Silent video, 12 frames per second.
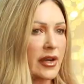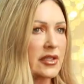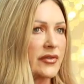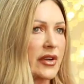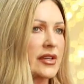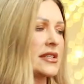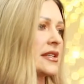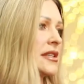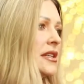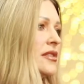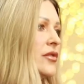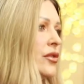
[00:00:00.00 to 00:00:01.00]
it's very
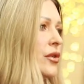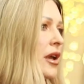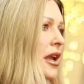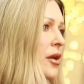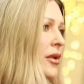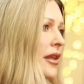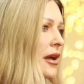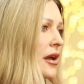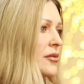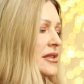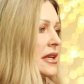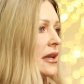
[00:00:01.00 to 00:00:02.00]
successful. Anyone that
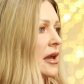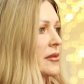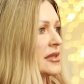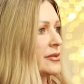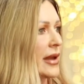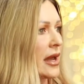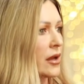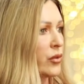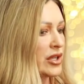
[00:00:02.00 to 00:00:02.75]
comes in comes back.